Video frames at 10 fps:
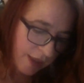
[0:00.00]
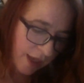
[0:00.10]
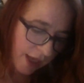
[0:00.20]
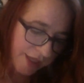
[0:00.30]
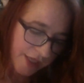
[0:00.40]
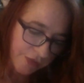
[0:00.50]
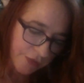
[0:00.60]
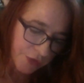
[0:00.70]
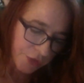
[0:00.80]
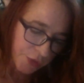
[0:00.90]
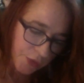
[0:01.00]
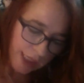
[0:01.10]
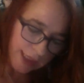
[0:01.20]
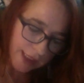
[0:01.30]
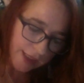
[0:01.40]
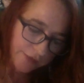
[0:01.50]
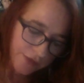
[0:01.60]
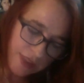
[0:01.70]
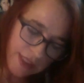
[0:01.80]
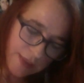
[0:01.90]
I never knew I loved
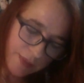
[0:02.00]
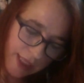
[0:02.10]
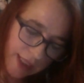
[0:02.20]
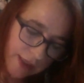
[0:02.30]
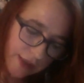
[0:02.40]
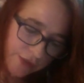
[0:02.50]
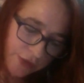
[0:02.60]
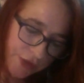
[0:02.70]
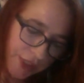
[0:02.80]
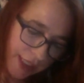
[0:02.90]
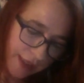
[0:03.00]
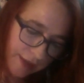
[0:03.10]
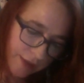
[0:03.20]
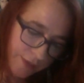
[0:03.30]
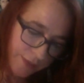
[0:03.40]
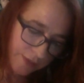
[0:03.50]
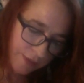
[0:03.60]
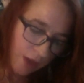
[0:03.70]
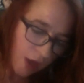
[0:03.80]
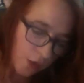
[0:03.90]
the smell of her neck.
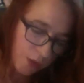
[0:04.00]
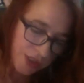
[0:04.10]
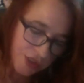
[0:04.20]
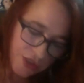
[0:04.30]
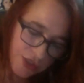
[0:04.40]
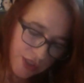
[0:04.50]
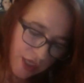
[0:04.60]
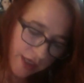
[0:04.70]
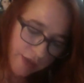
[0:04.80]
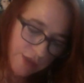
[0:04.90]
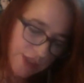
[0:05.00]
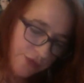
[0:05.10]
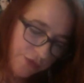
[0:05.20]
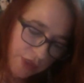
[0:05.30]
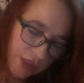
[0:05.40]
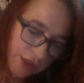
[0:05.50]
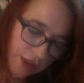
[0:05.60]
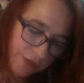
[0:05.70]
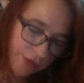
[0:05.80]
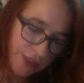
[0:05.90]
Always just thought it was the feel
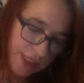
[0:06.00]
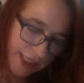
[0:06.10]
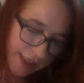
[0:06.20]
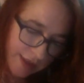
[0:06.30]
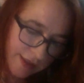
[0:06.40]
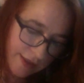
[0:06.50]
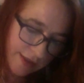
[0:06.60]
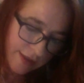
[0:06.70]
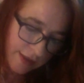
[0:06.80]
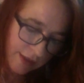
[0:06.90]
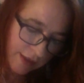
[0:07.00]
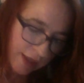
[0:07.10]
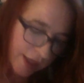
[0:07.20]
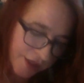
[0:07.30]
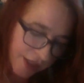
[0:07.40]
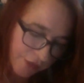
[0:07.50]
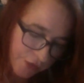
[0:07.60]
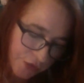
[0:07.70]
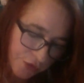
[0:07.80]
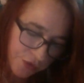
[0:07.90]
of her sex. Never
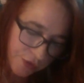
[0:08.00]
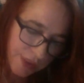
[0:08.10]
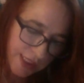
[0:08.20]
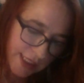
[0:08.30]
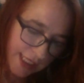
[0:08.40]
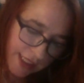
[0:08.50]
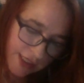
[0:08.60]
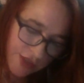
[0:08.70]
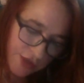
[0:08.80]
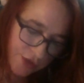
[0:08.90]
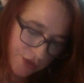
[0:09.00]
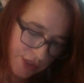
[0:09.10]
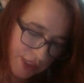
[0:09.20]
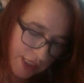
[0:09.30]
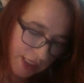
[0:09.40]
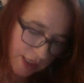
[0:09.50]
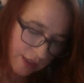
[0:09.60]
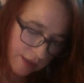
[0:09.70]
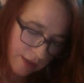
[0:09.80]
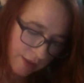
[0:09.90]
knew there was a taste to her
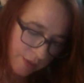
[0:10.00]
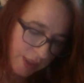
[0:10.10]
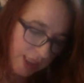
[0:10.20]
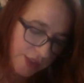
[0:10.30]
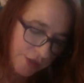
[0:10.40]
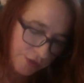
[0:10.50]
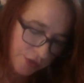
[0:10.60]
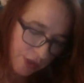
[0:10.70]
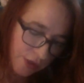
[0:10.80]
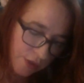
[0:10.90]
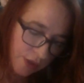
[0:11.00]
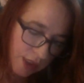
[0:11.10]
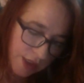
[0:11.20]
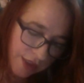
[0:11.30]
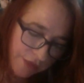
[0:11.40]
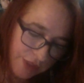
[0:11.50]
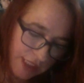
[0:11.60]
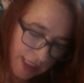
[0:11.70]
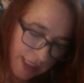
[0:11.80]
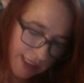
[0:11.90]
skin, but I do know I'll never
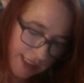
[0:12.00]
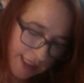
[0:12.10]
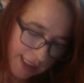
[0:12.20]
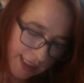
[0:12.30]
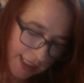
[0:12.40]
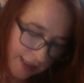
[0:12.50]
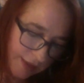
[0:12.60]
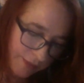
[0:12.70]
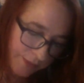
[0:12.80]
taste it again.